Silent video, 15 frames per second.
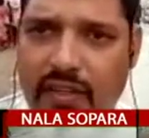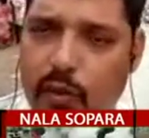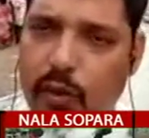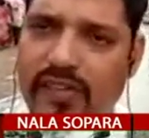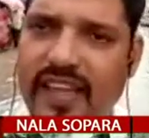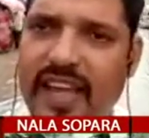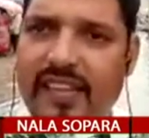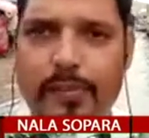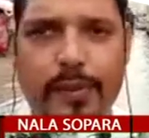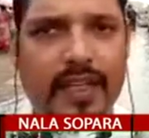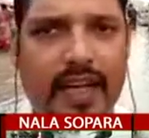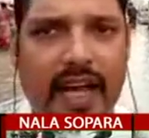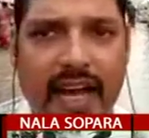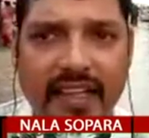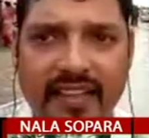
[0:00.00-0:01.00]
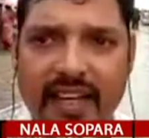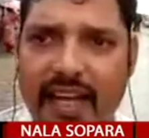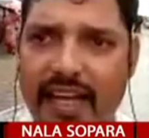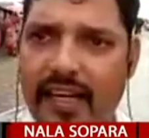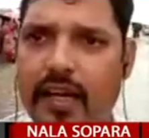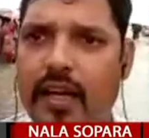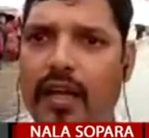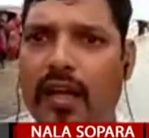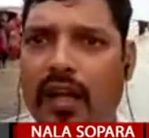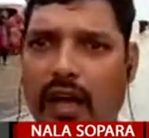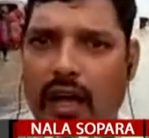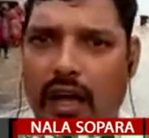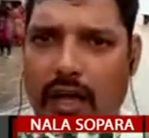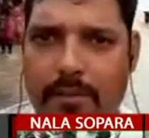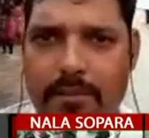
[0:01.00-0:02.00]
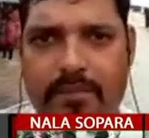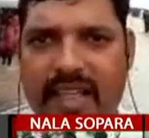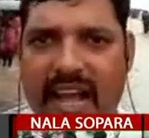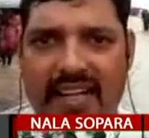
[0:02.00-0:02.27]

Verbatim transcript: coincides with a high tide, uh,